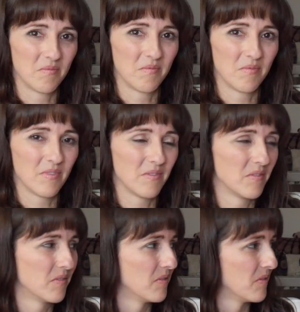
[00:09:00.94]

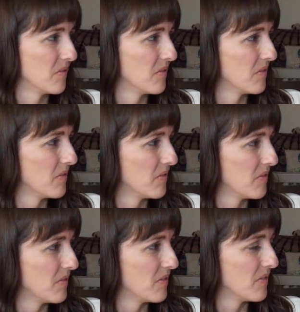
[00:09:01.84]

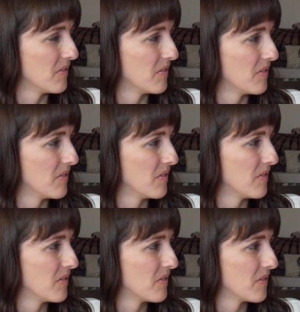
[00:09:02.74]

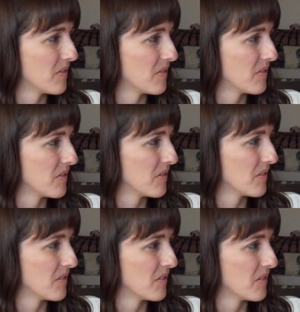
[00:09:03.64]

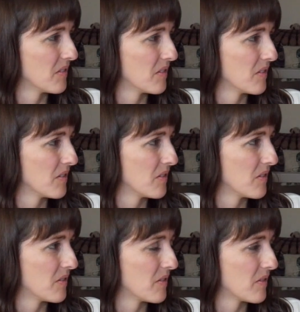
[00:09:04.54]

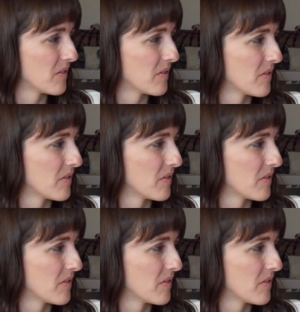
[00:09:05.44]
(not speaking)